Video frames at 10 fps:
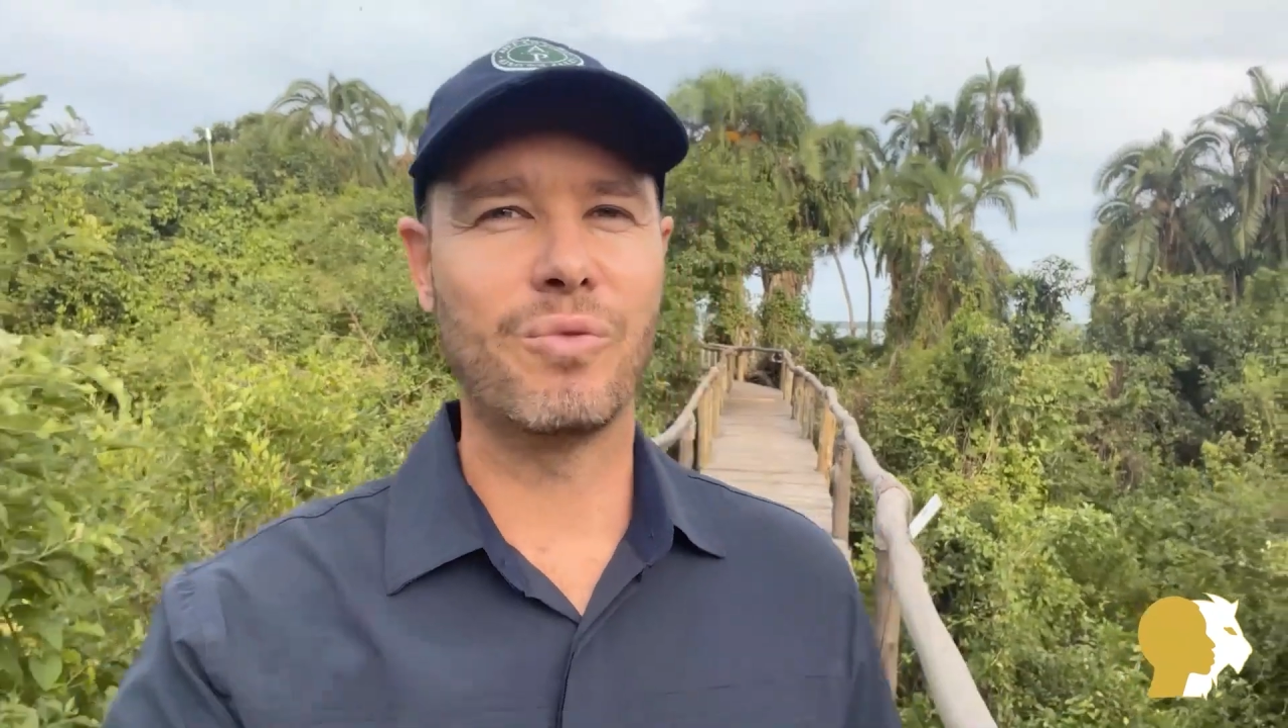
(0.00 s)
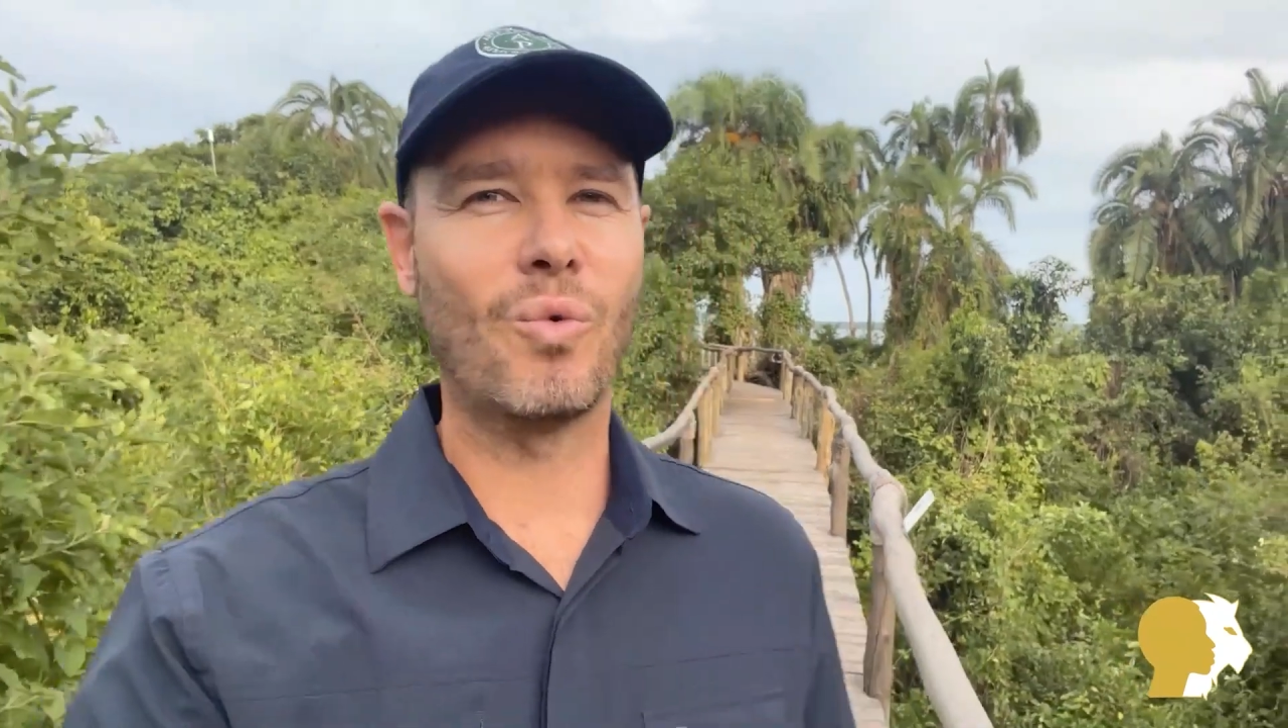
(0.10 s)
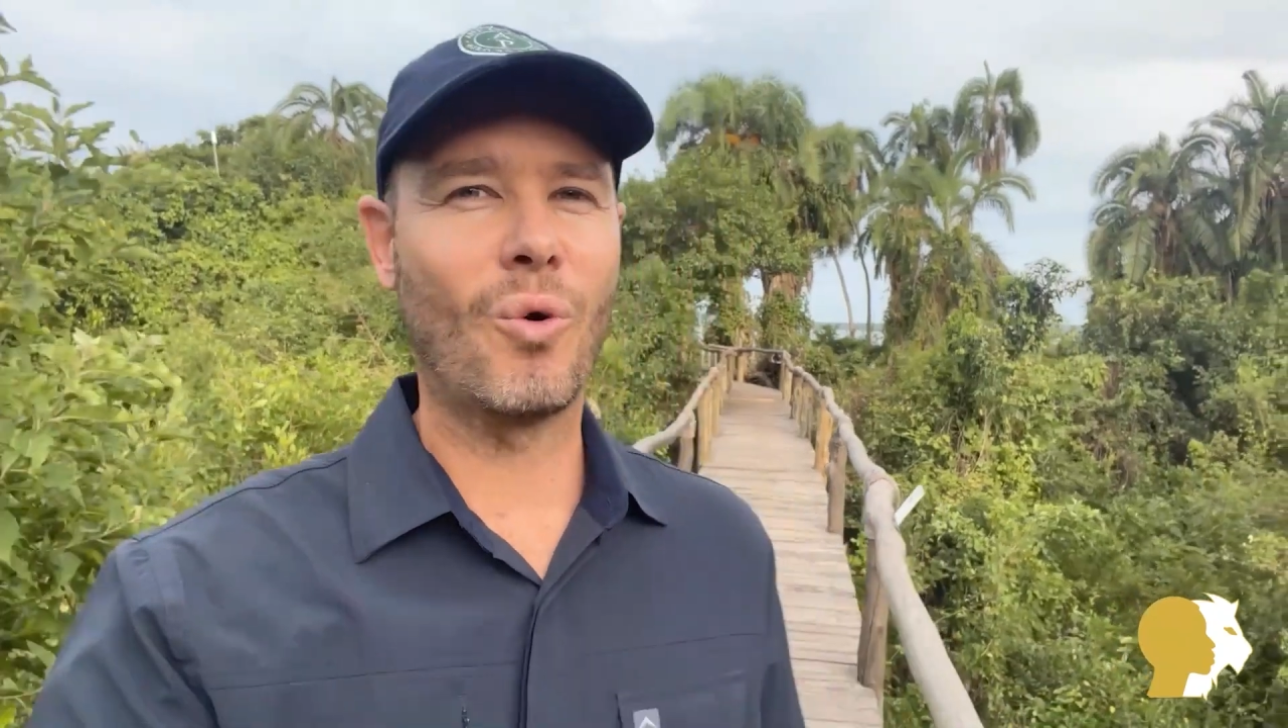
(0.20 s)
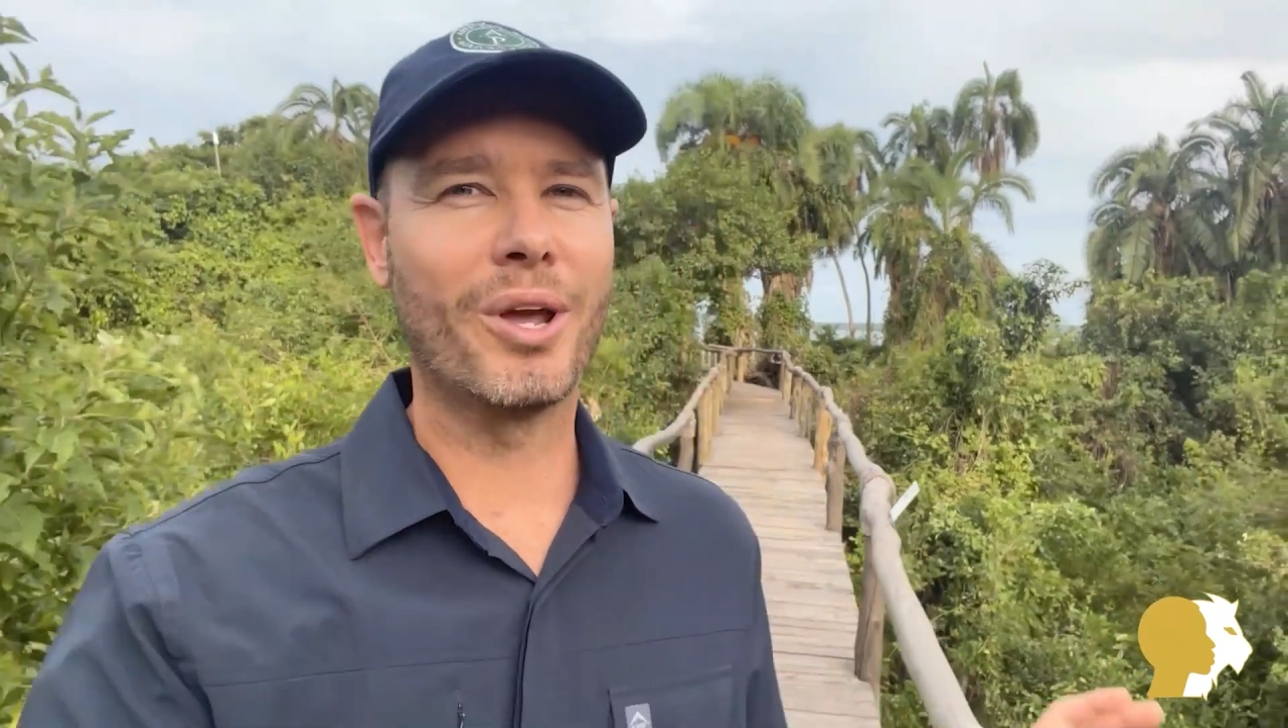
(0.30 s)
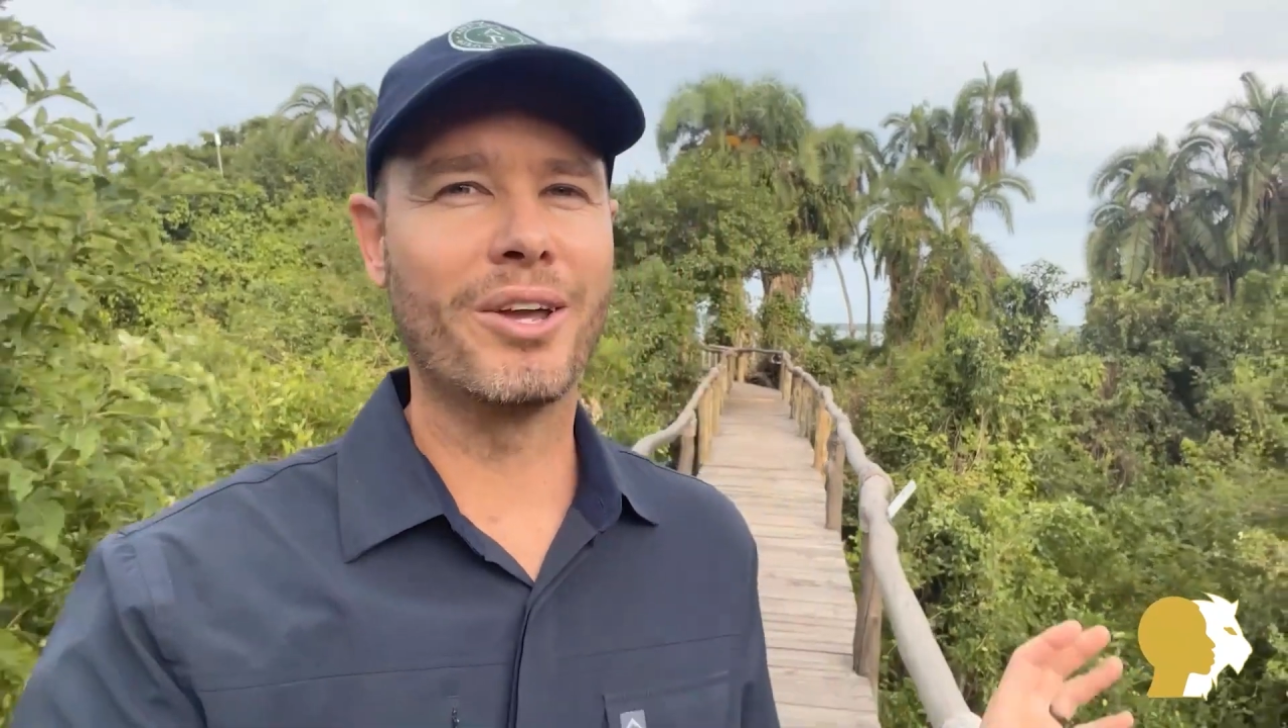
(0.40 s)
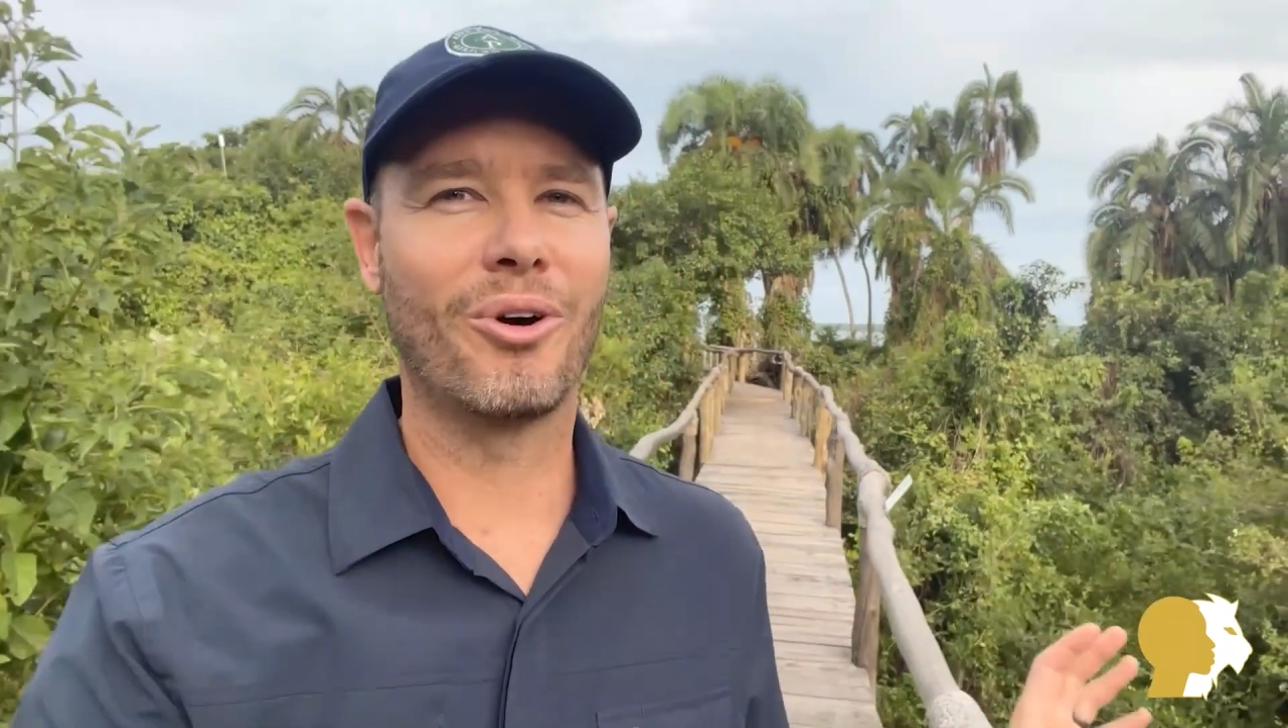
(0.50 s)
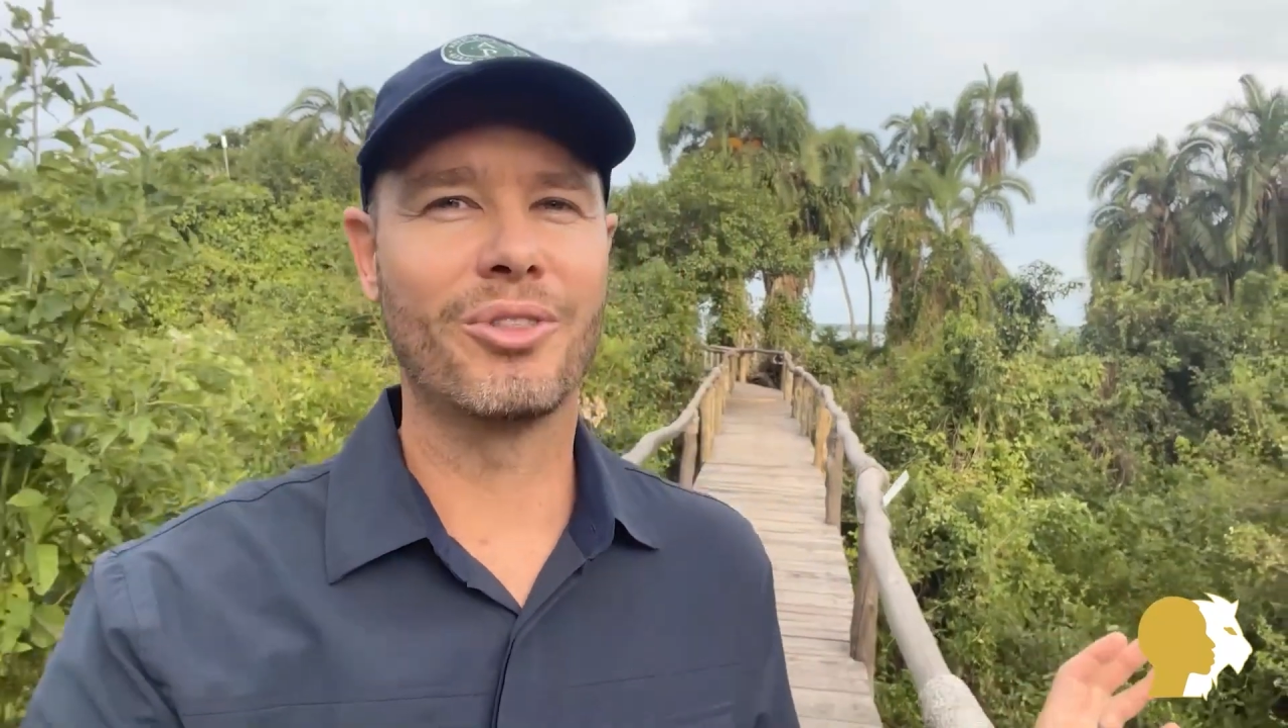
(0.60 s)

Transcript: walking on